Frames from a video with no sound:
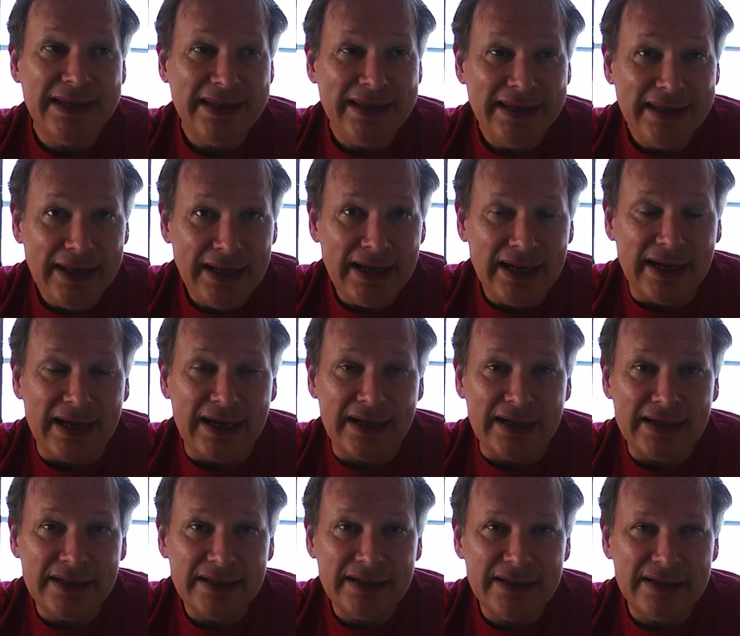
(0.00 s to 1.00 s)
Yeah,
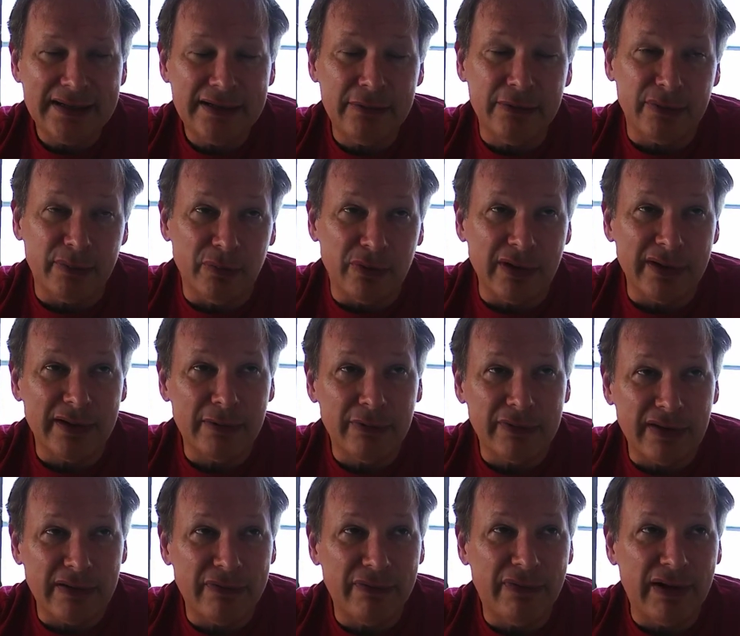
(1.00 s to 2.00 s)
it was more. I think it was like